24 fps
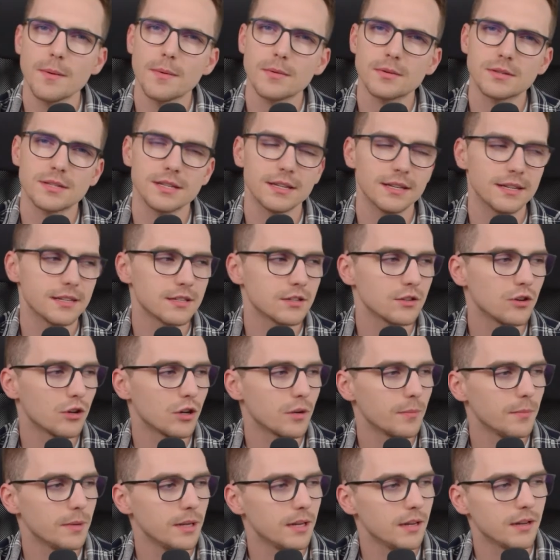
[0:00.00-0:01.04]
hosting is
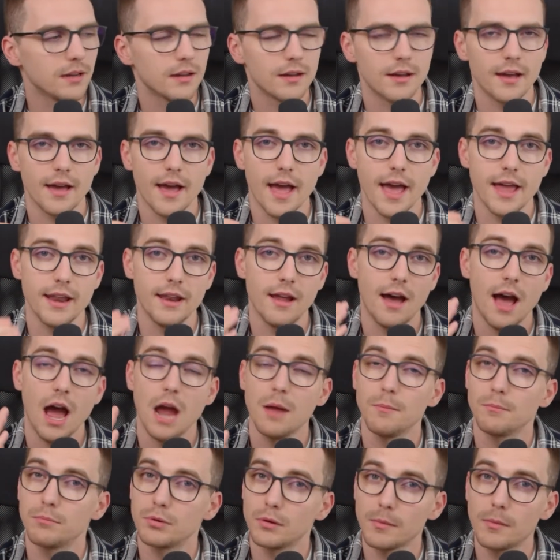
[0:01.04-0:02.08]
gonna be, and
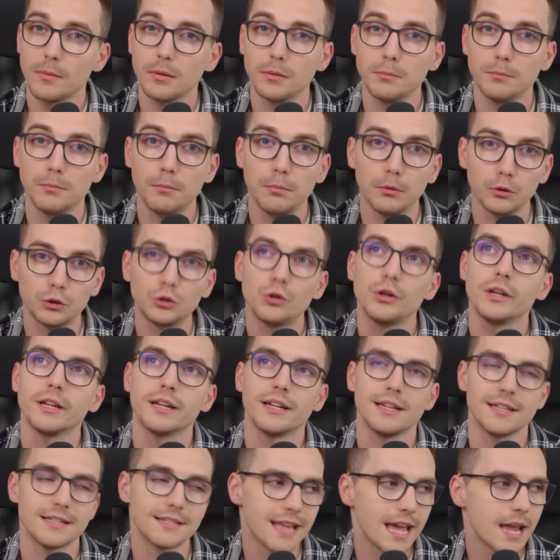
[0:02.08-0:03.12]
I'm probably butchering
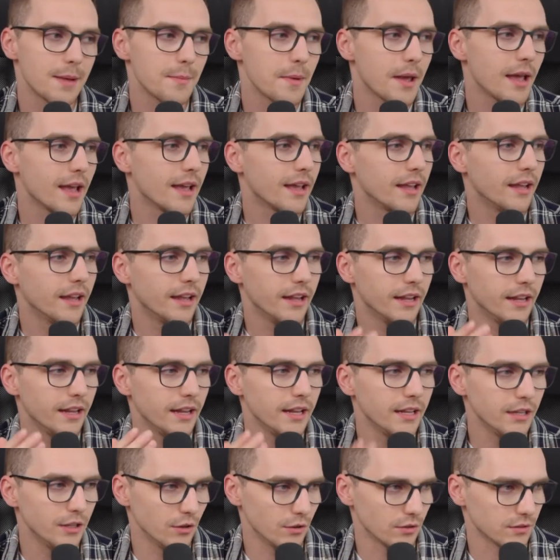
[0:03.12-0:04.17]
its name,
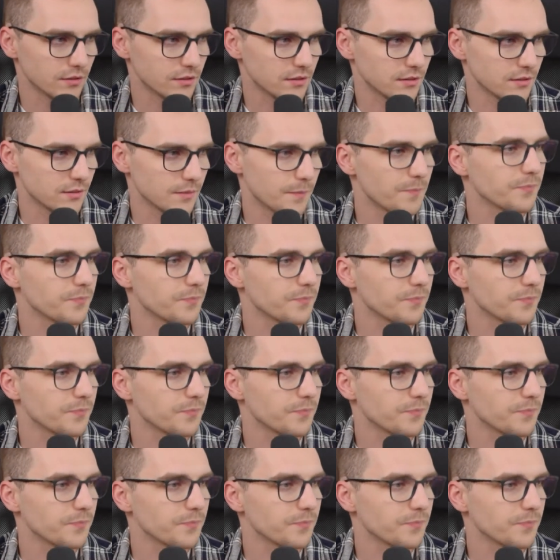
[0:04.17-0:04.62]
IONOS.